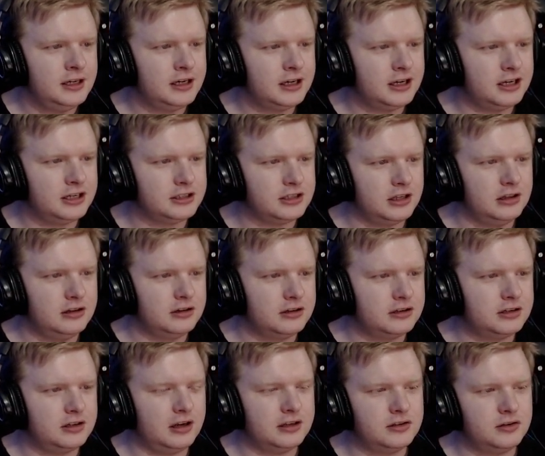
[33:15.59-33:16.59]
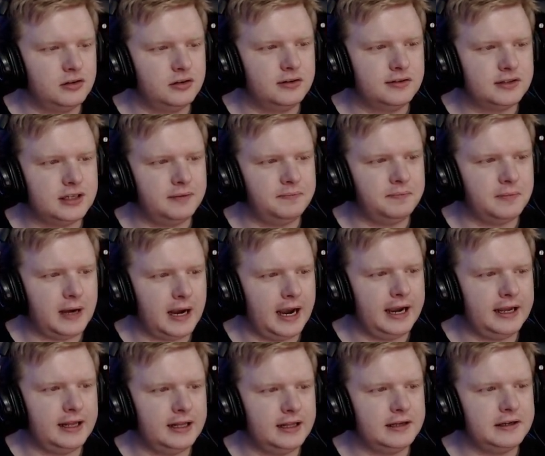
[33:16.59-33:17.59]
Because it looks like sort of some
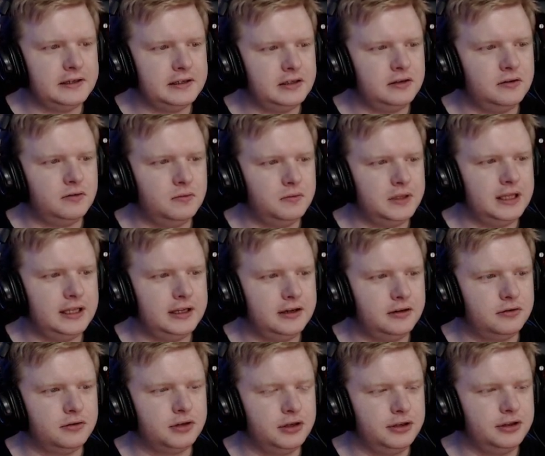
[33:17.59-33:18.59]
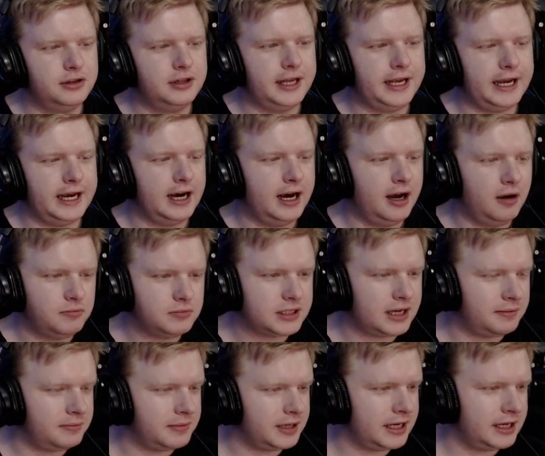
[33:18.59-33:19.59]
alien with little noodly arms
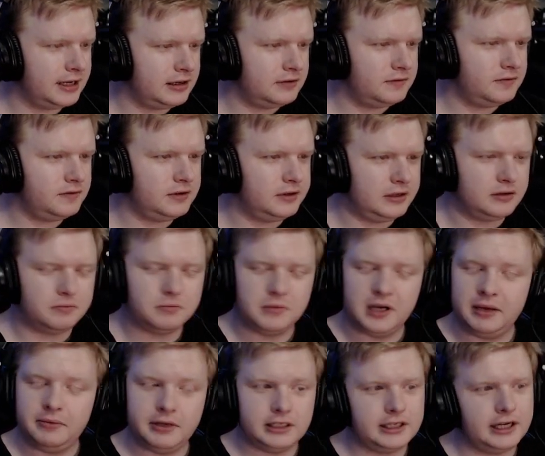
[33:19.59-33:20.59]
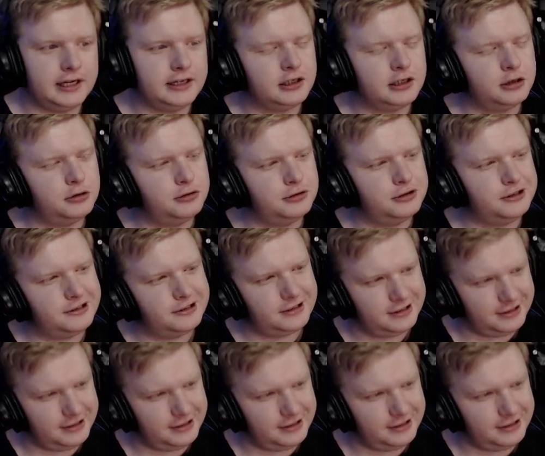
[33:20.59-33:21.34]
coming out of it, maybe tentacles.